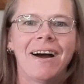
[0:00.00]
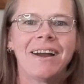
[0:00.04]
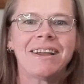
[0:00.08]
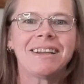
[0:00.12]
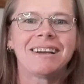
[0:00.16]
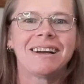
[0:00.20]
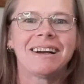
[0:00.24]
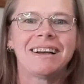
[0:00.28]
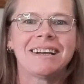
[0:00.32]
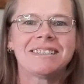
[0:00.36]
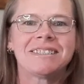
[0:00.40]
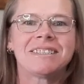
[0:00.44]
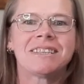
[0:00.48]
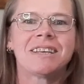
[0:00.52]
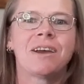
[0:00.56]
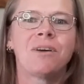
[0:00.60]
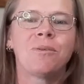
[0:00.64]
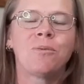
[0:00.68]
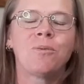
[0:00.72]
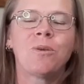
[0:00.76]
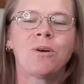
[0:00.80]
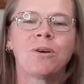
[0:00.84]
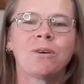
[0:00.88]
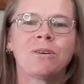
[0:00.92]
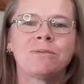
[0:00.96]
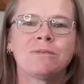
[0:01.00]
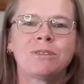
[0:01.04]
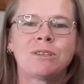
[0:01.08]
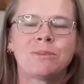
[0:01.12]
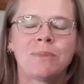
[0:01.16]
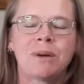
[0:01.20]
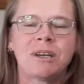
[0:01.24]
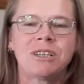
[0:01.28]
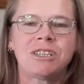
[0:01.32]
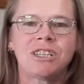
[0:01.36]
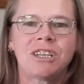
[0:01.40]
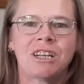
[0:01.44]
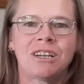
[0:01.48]
Hi guys, and welcome to
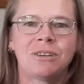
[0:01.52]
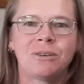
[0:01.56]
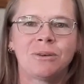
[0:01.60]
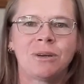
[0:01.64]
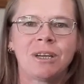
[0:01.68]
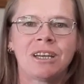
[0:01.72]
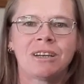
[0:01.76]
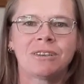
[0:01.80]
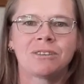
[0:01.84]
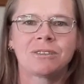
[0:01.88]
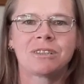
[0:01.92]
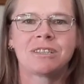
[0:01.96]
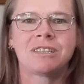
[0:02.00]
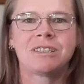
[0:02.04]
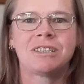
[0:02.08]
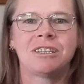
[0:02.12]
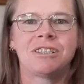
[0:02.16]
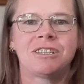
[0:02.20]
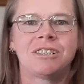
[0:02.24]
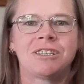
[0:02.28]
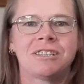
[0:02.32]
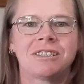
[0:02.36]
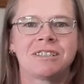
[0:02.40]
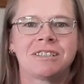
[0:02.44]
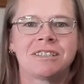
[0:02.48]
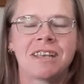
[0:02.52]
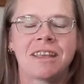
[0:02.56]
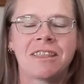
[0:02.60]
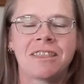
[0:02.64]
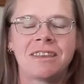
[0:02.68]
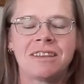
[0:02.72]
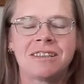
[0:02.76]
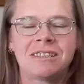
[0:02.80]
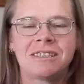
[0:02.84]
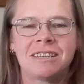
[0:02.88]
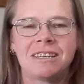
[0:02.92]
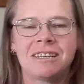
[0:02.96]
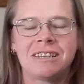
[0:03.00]
my channel Kel Stitches.
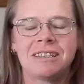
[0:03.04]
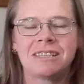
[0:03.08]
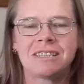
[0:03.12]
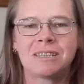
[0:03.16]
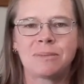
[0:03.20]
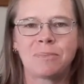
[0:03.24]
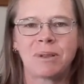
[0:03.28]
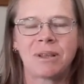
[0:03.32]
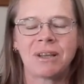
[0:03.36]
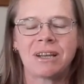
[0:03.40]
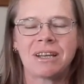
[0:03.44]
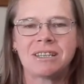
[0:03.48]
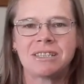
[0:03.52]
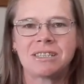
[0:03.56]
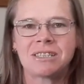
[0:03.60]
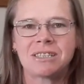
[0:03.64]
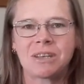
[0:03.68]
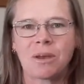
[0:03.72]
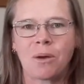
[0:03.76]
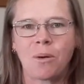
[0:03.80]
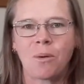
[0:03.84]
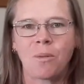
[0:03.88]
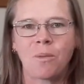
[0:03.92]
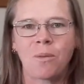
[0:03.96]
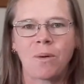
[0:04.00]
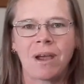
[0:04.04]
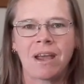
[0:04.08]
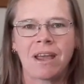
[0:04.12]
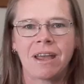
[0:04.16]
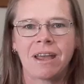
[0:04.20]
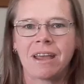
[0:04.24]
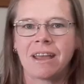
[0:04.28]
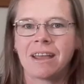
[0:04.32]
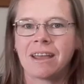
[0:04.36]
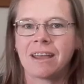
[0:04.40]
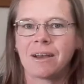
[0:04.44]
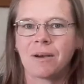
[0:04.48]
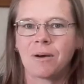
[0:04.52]
This is a place
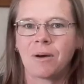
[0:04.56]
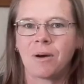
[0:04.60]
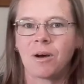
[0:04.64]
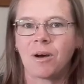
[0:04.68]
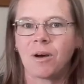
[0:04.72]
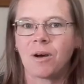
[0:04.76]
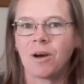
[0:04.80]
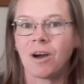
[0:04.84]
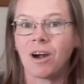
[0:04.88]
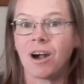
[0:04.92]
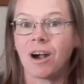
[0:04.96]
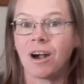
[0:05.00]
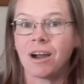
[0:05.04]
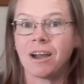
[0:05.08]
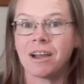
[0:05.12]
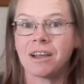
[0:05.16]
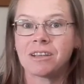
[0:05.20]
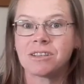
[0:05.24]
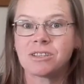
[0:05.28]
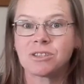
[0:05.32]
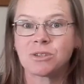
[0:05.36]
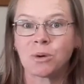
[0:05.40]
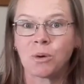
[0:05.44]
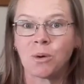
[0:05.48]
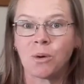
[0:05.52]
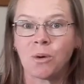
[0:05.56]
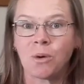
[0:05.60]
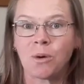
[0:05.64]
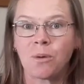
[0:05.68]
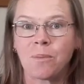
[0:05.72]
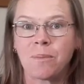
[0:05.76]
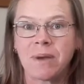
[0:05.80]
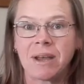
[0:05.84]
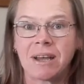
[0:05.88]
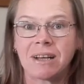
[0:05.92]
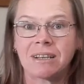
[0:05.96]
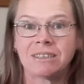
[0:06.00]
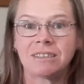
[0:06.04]
where I talk
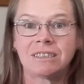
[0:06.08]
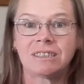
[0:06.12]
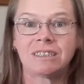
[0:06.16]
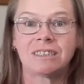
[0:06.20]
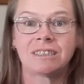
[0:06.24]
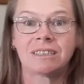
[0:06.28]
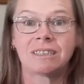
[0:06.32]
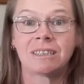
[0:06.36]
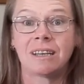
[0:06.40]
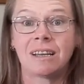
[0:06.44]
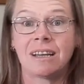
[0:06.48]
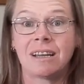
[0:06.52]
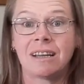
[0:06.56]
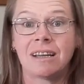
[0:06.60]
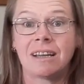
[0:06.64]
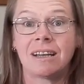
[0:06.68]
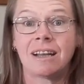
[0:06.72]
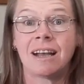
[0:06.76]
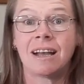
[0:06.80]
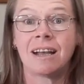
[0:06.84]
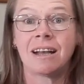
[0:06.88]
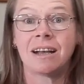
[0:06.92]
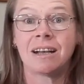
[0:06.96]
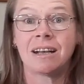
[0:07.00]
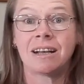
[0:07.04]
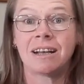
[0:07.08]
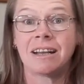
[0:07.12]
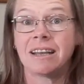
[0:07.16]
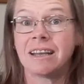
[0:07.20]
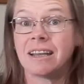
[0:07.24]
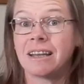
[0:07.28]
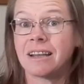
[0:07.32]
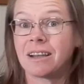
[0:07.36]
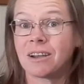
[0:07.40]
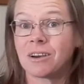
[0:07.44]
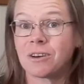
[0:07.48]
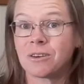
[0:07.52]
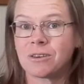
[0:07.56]
about
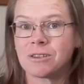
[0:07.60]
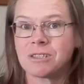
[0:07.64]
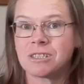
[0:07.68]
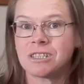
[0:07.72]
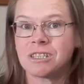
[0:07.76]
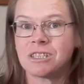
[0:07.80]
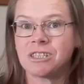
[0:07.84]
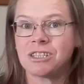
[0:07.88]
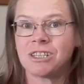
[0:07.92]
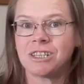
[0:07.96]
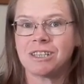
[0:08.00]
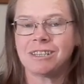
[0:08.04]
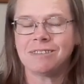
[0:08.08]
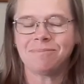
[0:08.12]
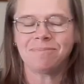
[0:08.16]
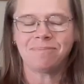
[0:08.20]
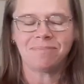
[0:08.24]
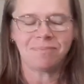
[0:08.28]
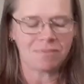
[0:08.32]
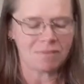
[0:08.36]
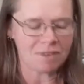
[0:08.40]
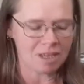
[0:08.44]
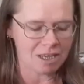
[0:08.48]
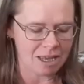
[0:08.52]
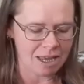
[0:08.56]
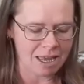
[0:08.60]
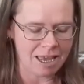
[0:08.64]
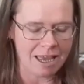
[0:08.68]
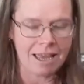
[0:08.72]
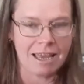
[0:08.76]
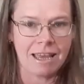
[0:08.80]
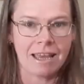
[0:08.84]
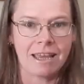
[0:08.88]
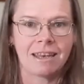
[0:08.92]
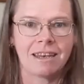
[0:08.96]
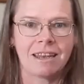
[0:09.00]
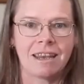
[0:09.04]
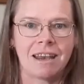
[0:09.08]
cross stitching
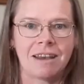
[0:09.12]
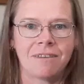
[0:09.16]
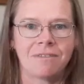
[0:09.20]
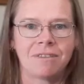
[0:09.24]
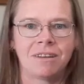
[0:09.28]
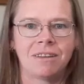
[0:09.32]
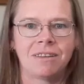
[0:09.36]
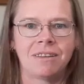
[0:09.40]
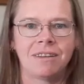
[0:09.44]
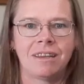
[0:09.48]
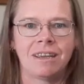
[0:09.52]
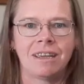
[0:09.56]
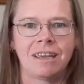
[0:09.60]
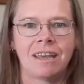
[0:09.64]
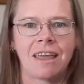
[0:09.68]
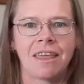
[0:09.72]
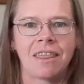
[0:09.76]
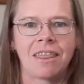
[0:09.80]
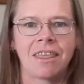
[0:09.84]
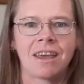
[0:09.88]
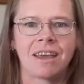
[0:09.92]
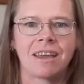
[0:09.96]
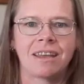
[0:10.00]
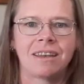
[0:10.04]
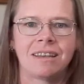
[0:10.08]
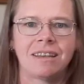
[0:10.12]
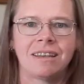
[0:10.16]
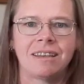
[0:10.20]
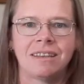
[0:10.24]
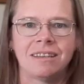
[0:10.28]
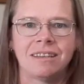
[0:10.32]
and everything that